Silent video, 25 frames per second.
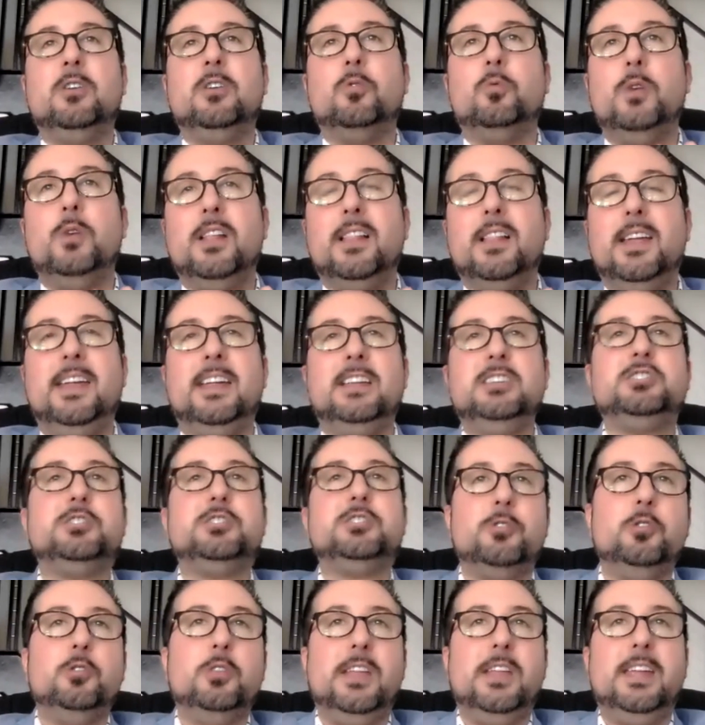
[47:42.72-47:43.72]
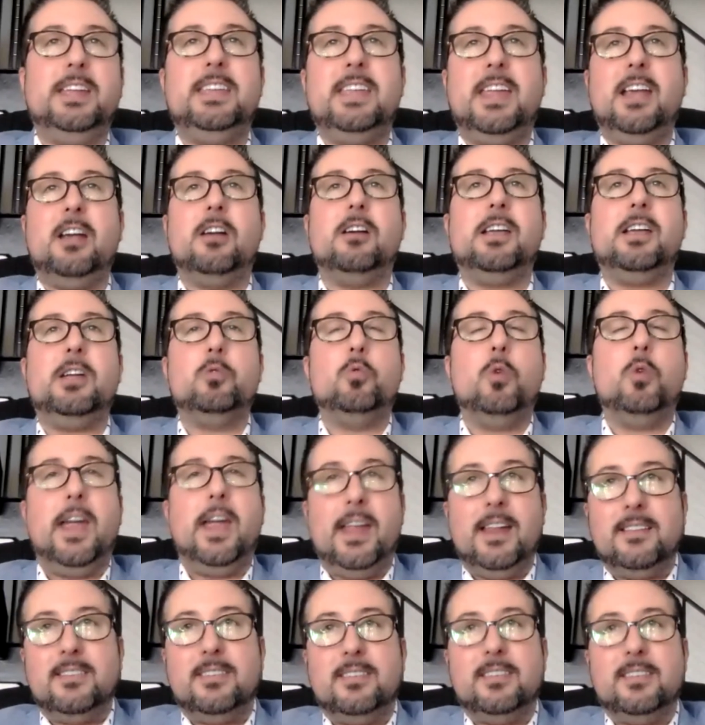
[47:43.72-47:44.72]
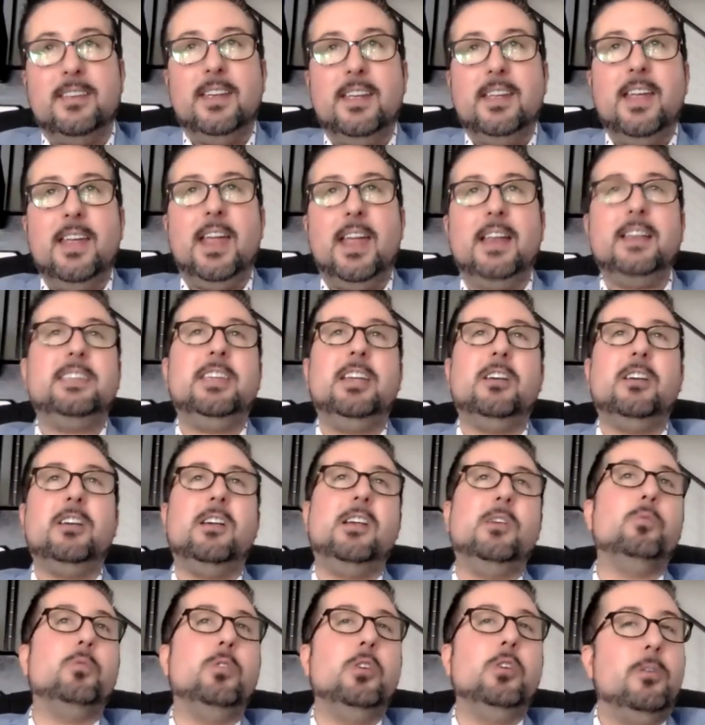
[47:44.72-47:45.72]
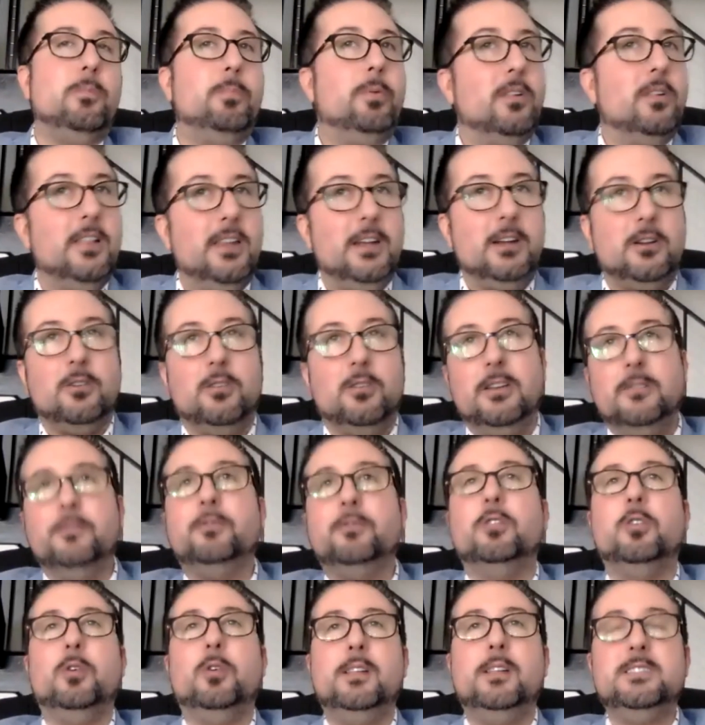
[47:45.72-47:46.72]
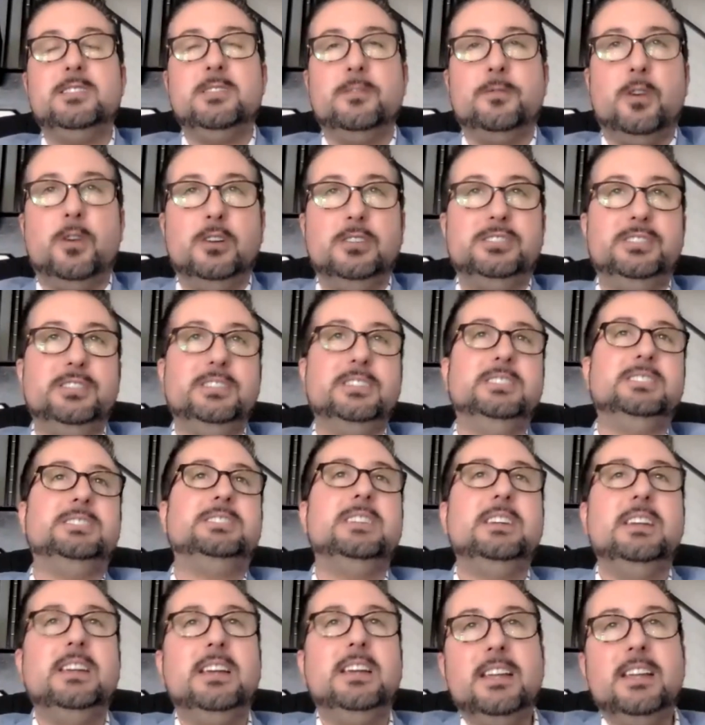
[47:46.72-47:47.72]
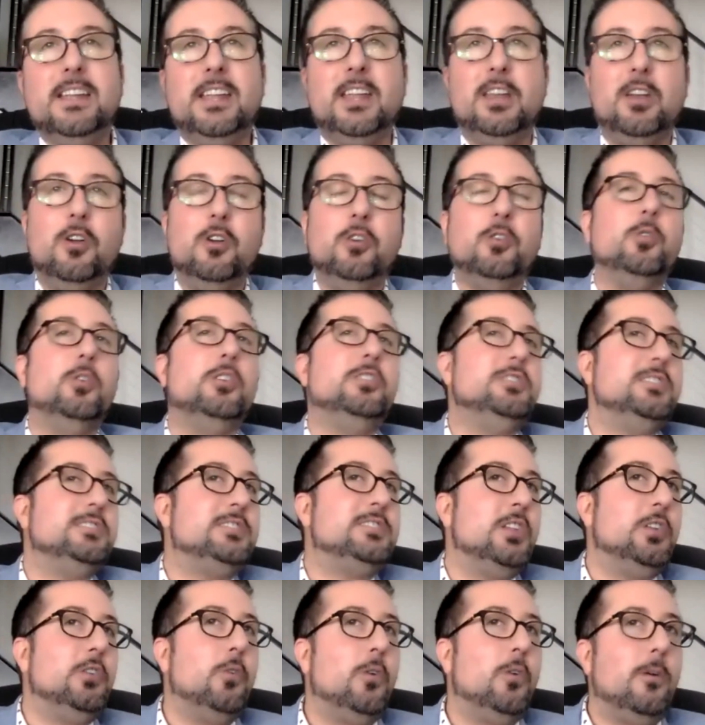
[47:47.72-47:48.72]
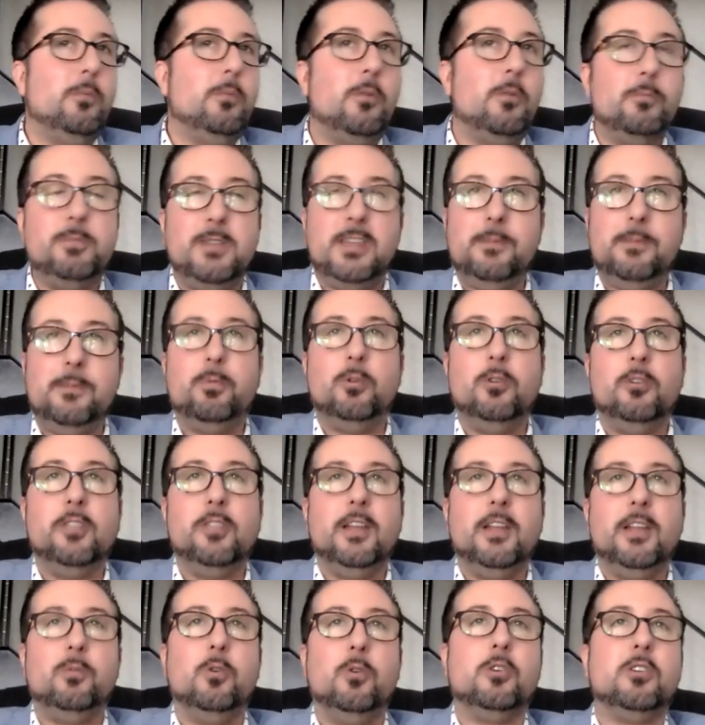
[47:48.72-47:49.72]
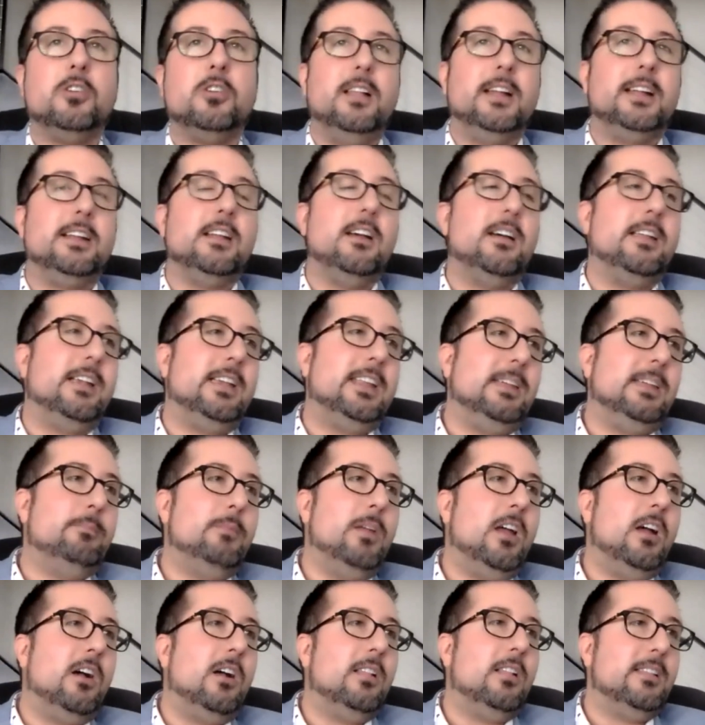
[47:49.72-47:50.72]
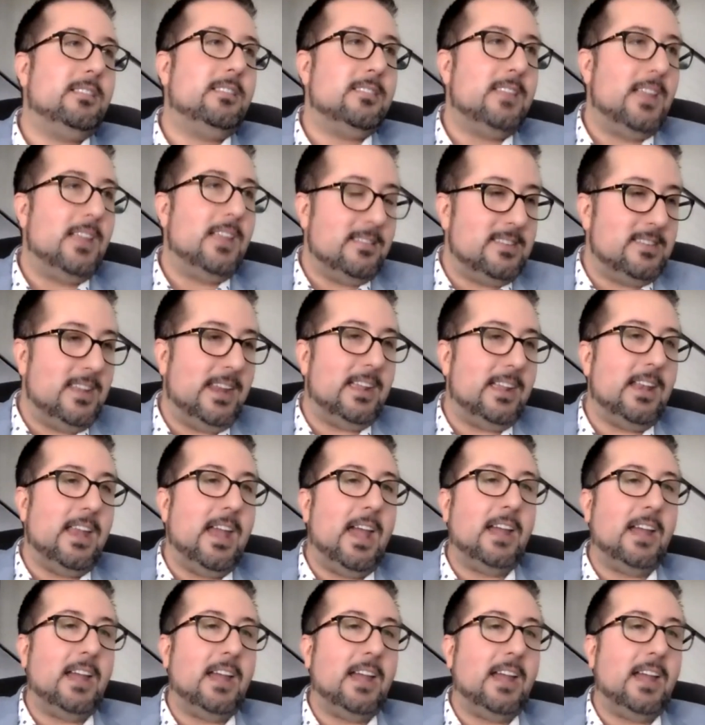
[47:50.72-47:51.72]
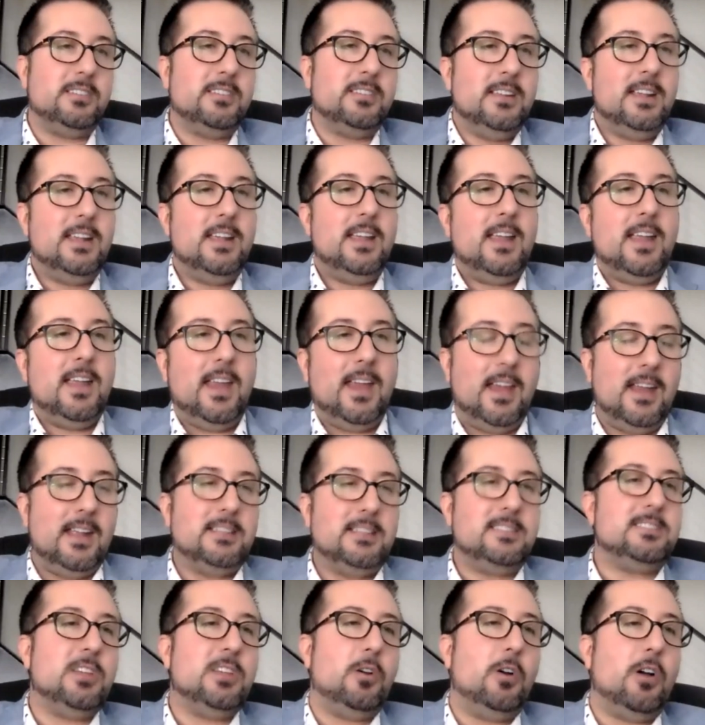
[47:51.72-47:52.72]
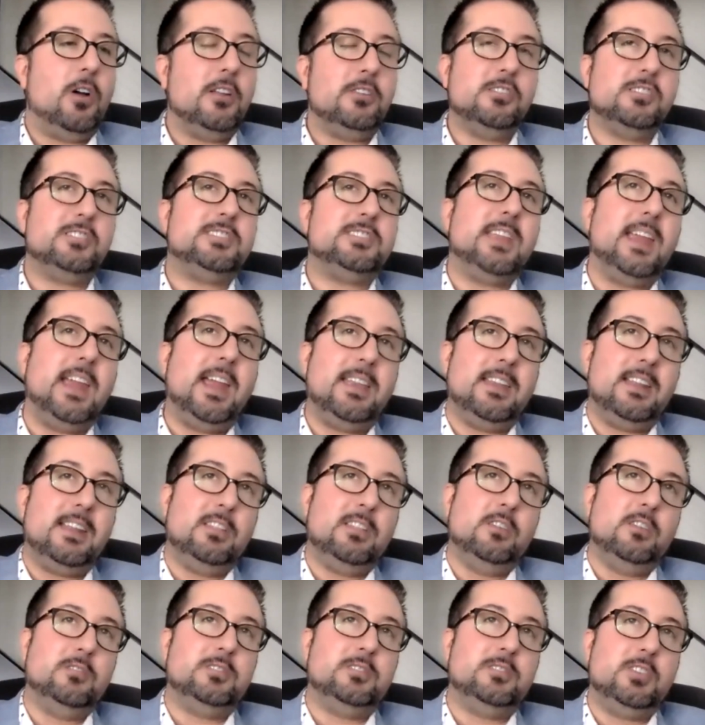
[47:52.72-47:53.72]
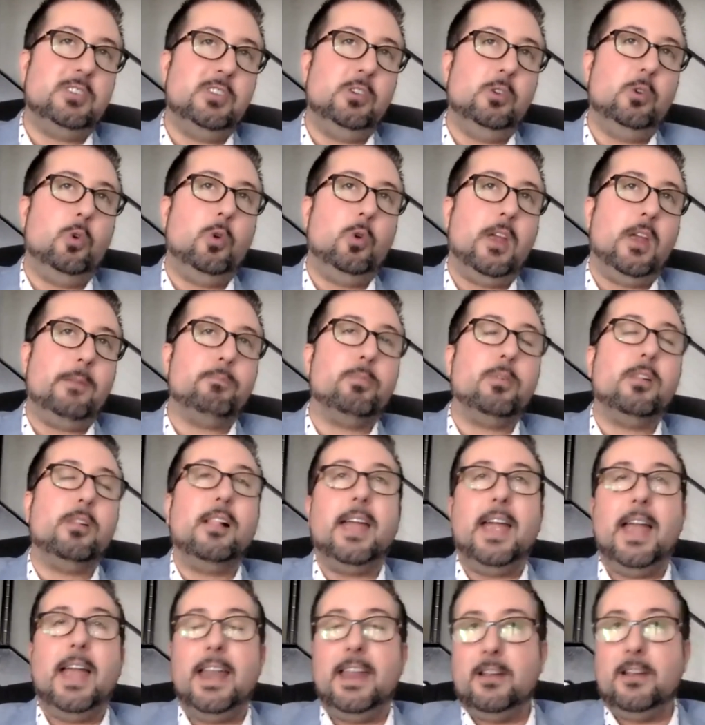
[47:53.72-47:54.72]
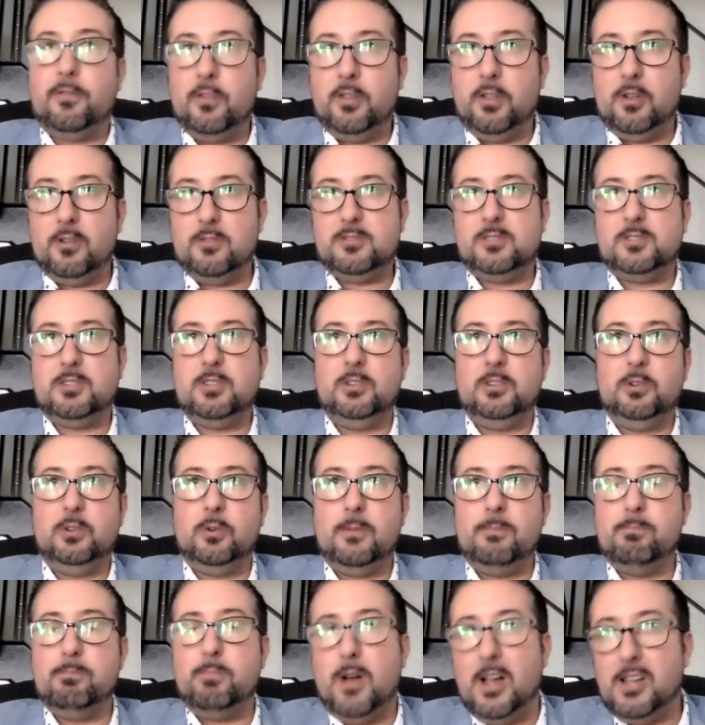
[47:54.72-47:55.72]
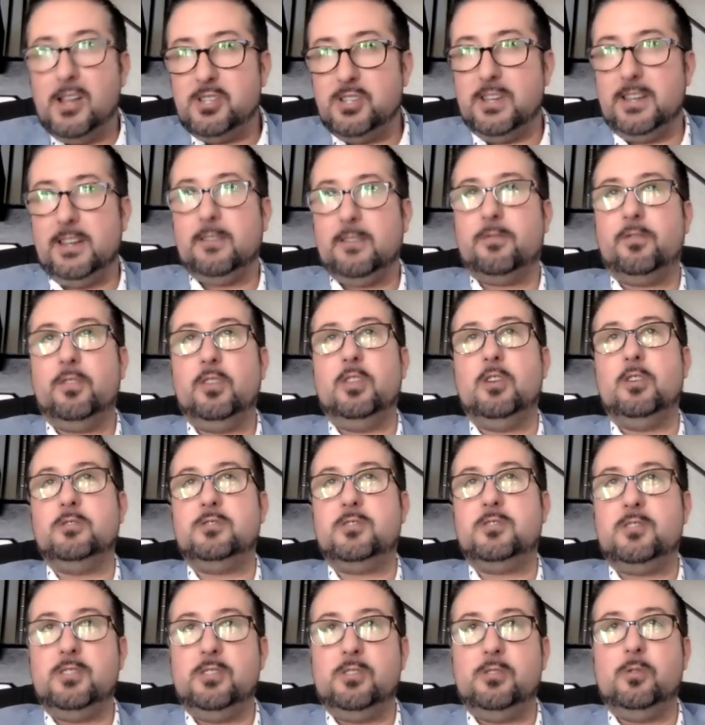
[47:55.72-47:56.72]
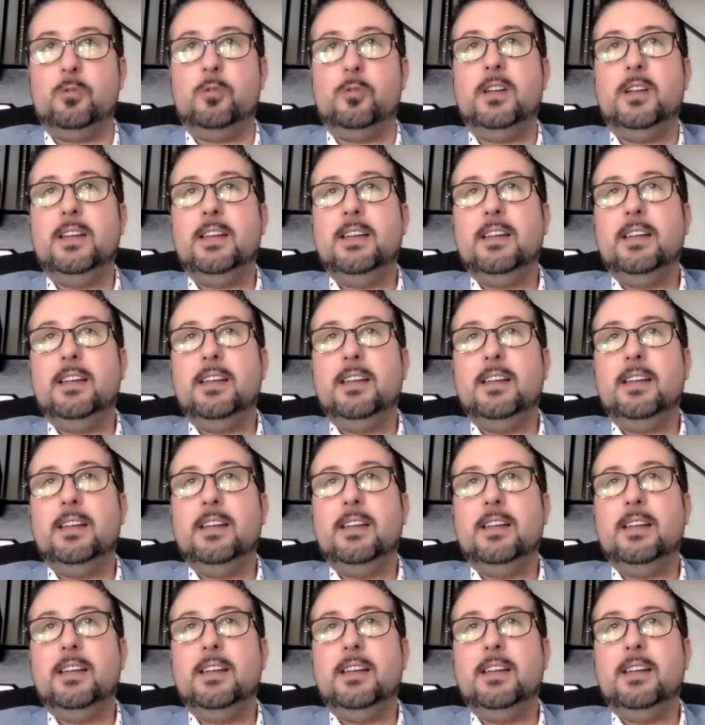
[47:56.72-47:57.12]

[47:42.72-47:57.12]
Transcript: really and truly carry weight and carry real political influence versus, who are just the normal people that will click on an email and take an action. And so understanding those two and planning for those two and budgeting for those two,